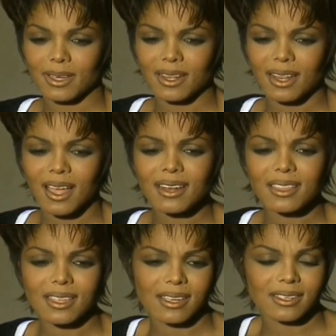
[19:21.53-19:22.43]
A lot
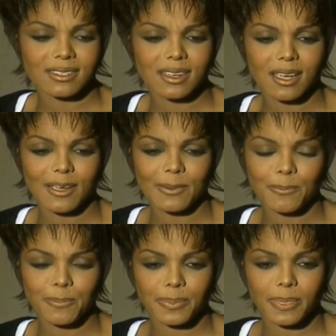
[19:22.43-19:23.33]
of things.
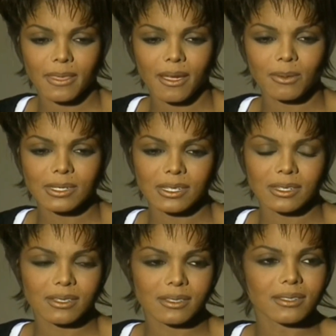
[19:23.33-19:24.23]
I was
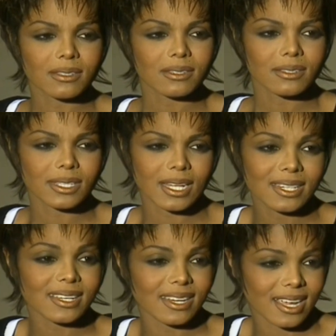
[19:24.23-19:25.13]
in
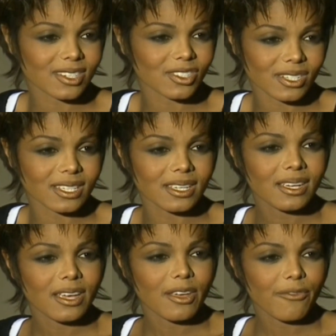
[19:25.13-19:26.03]
London, actually,
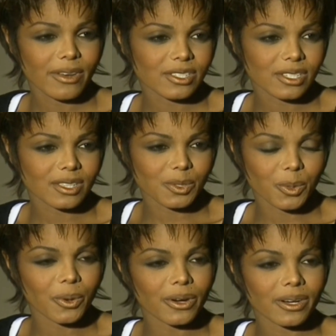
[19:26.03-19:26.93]
finishing the
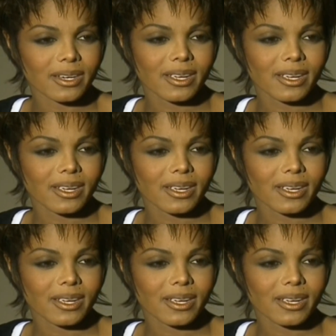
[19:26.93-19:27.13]
tour.